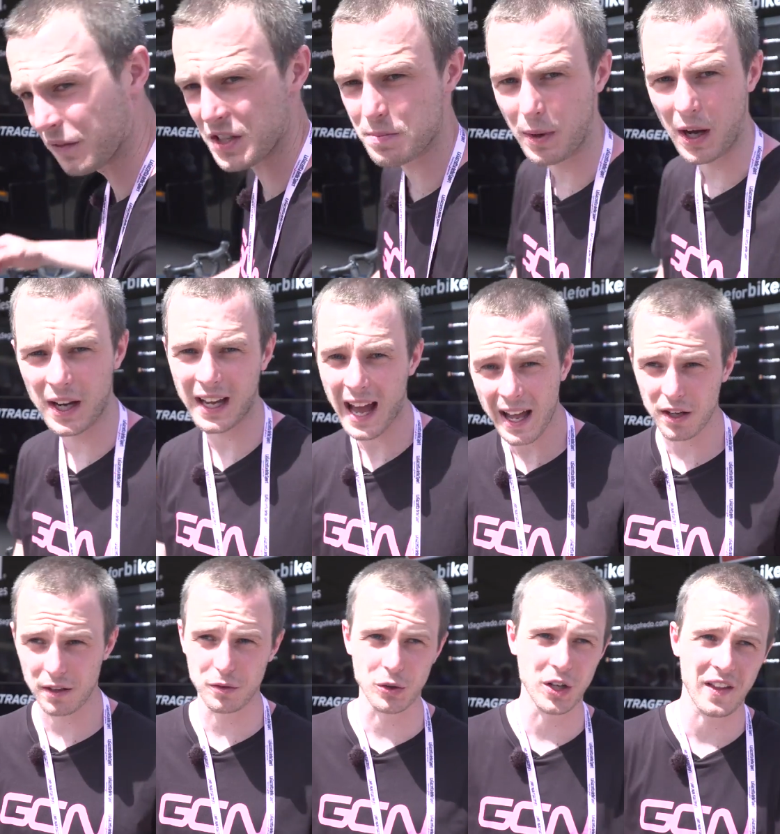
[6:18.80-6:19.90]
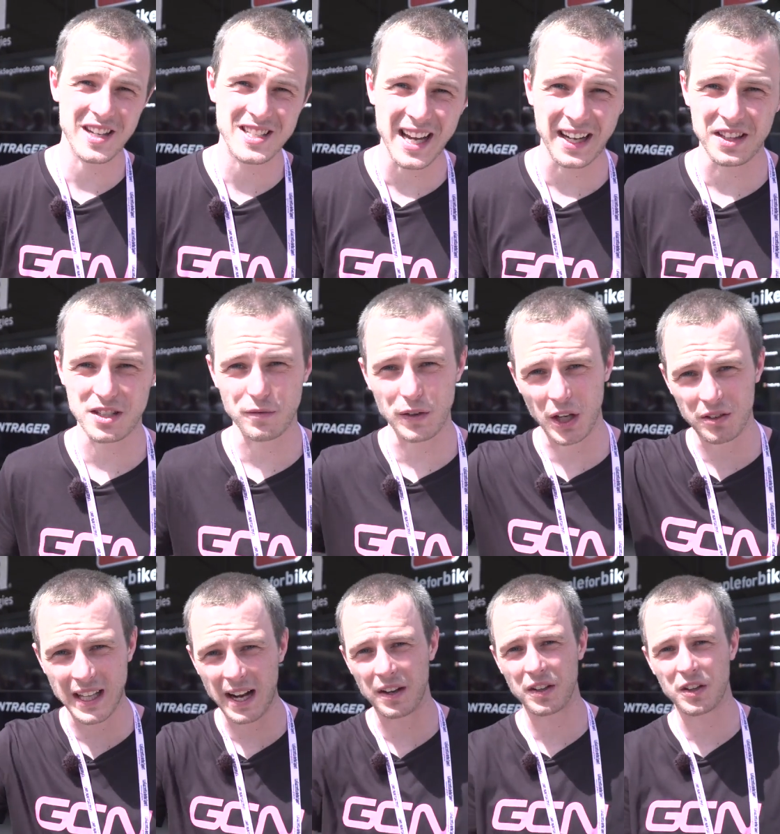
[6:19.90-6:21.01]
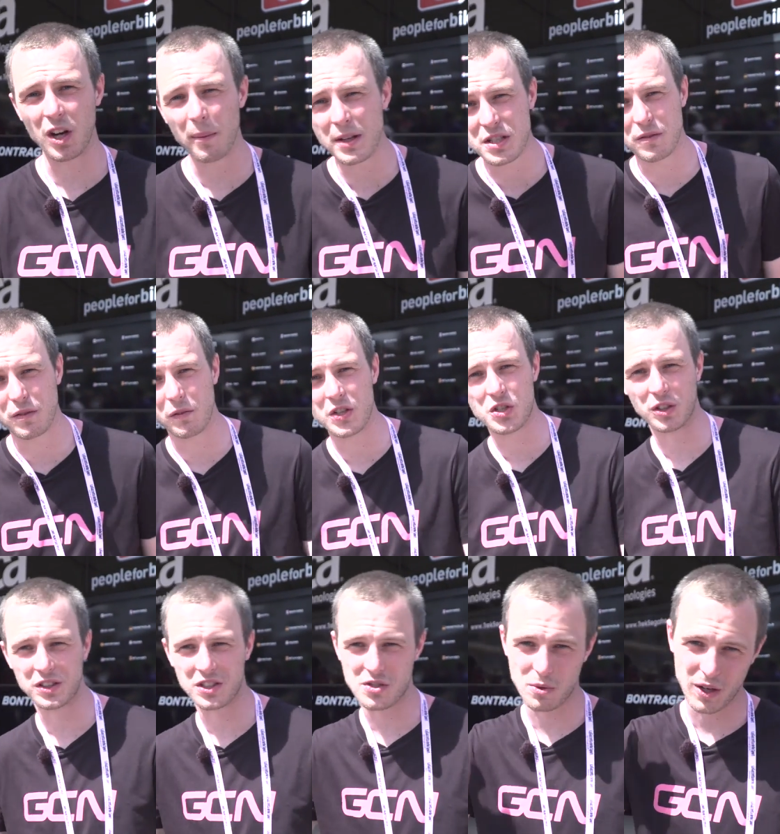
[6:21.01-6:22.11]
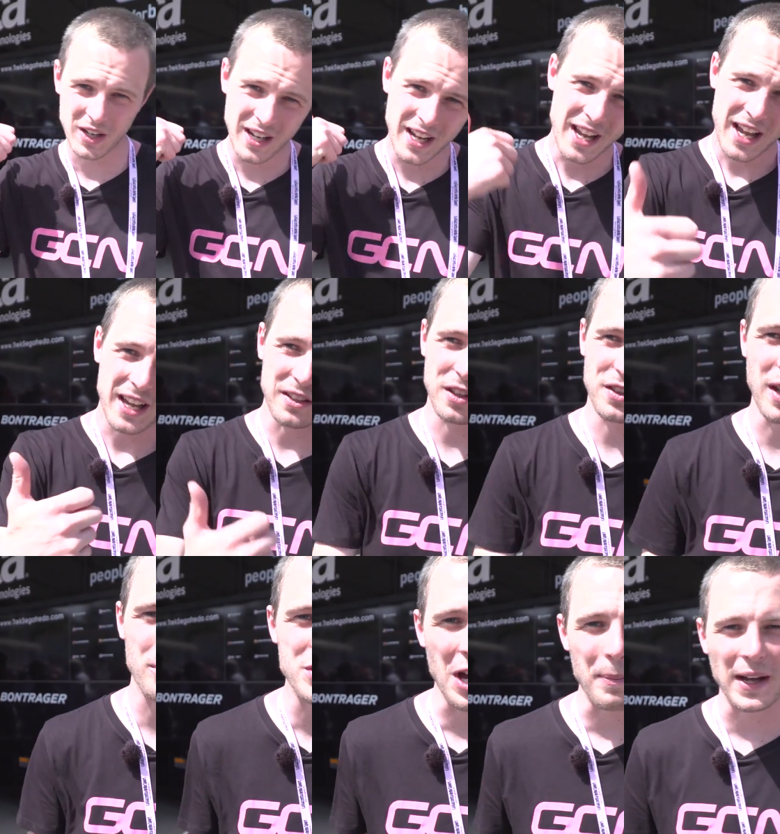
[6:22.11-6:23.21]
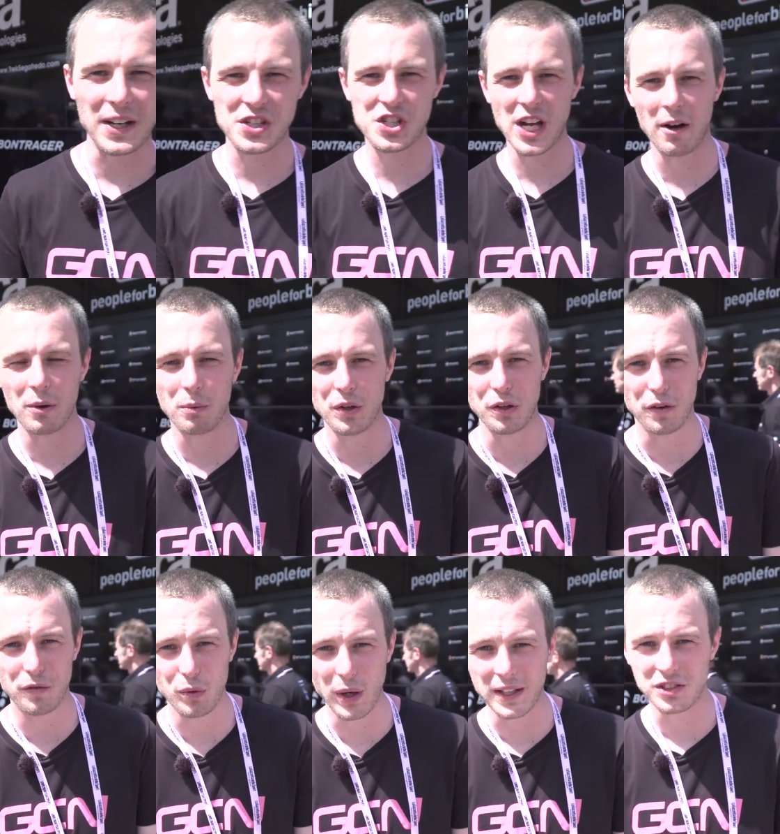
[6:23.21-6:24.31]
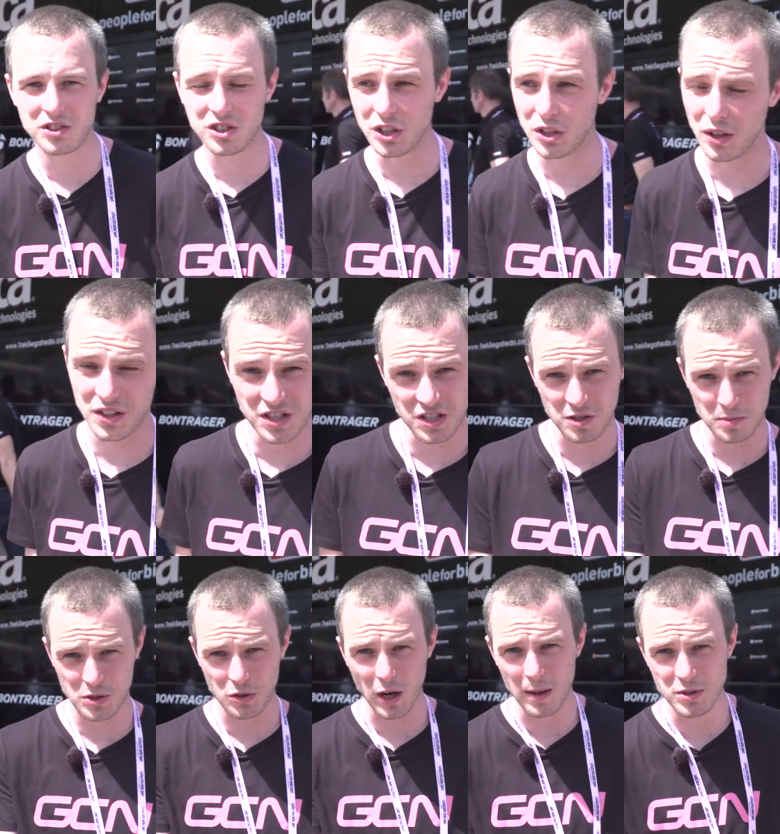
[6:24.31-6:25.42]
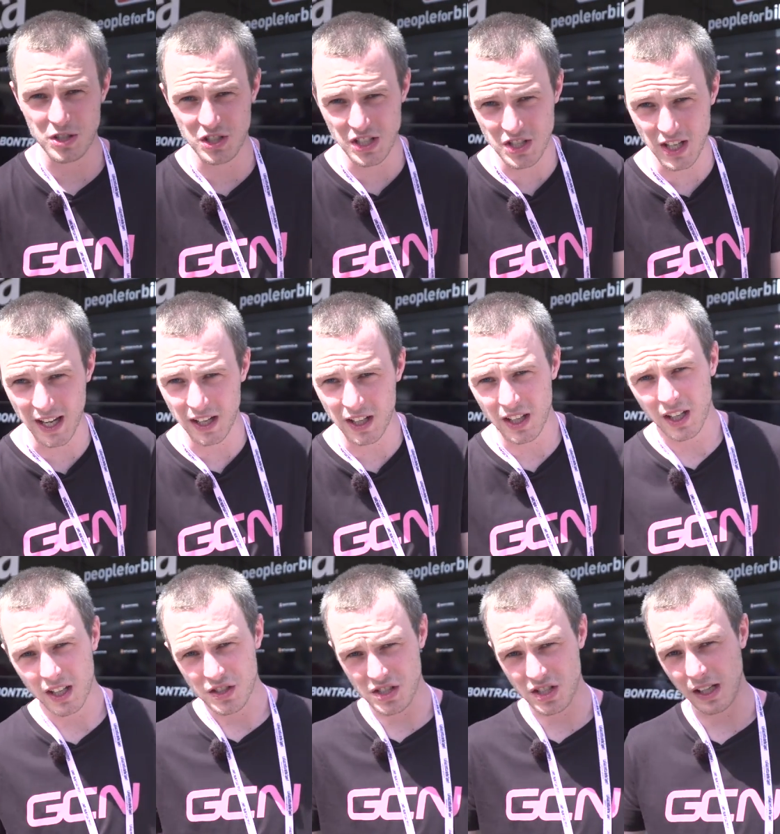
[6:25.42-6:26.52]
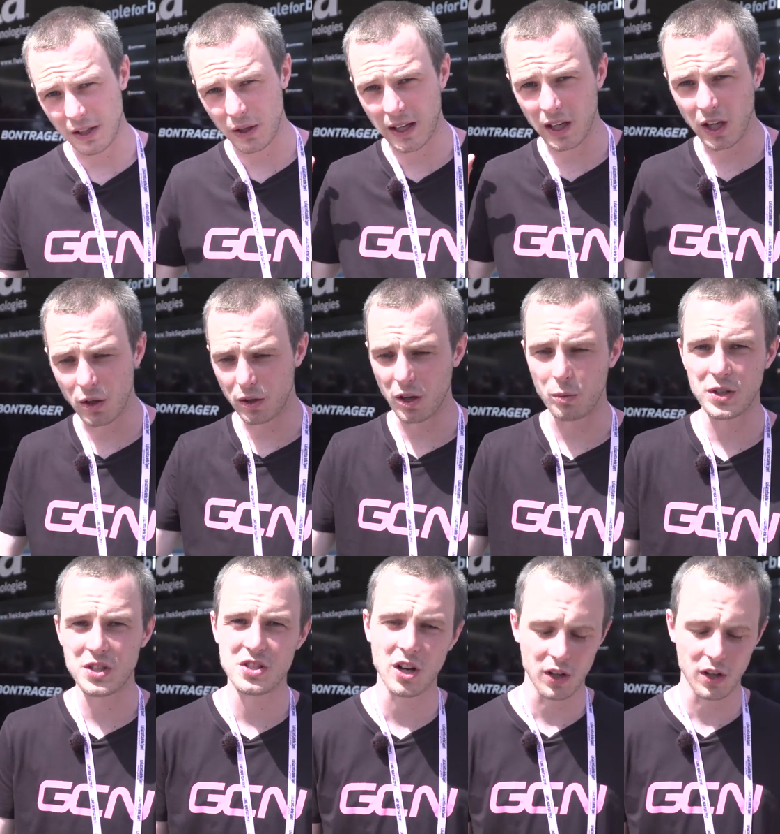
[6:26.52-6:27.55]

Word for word: of this bike and of all the other tech in this video down in the comments. If you've enjoyed this one, hit the thumbs up and share it with your friends too. And to subscribe to GCN, just click on our logo, which is